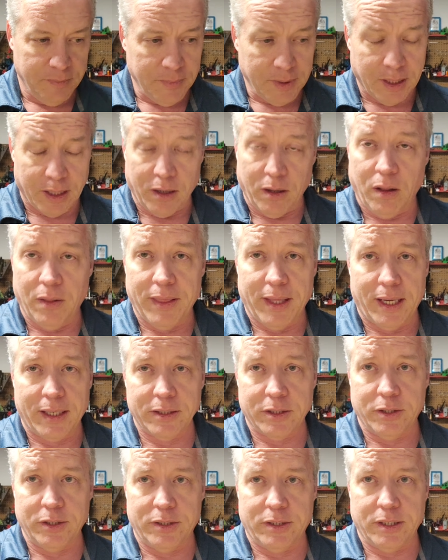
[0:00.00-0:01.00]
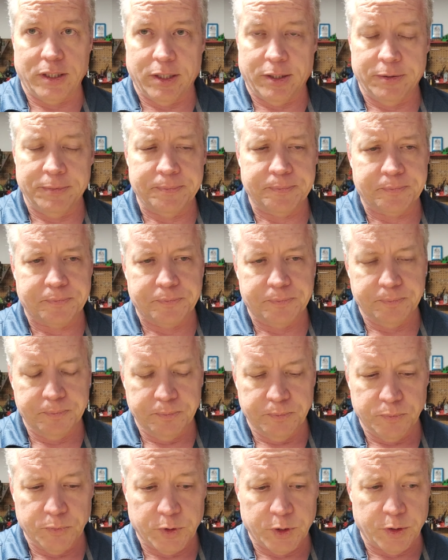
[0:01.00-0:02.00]
got all that good to go,
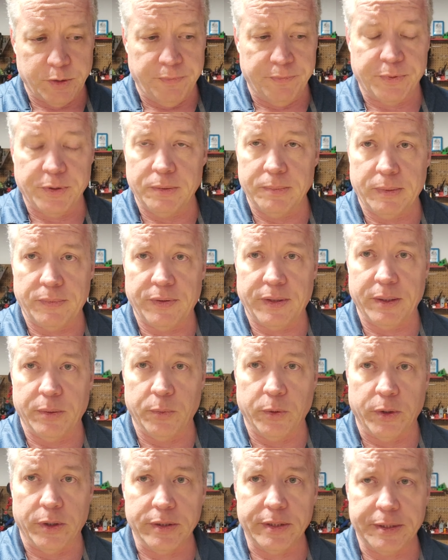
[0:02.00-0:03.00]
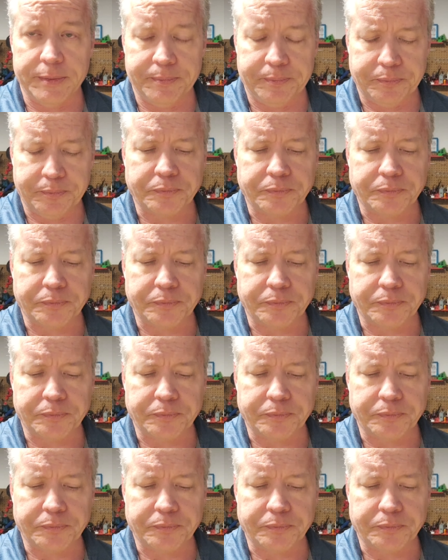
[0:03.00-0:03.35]
confirmed everything worked.